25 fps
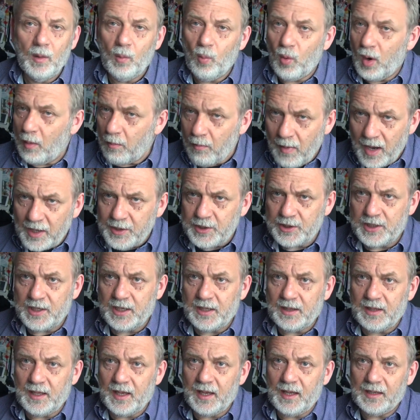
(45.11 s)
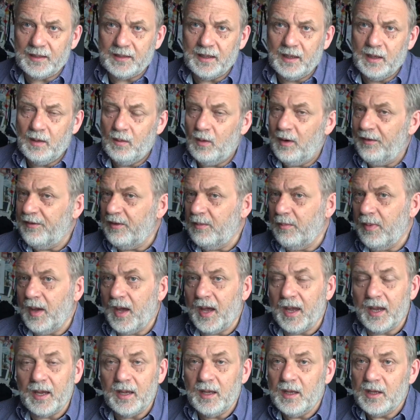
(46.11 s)
We're measured in that, whether
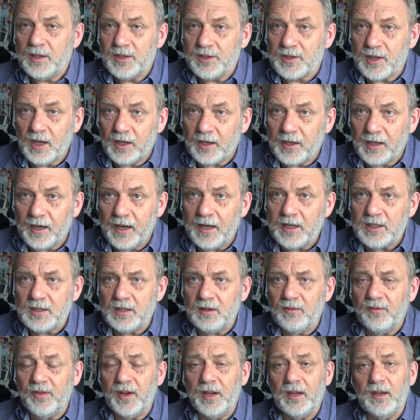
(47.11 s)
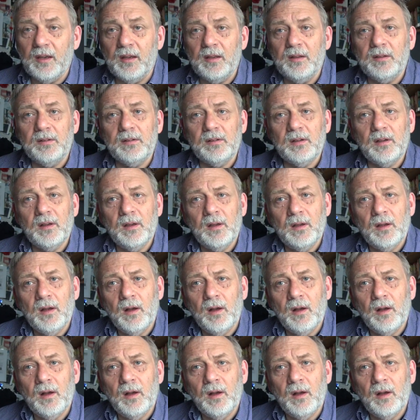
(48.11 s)
by circulation figures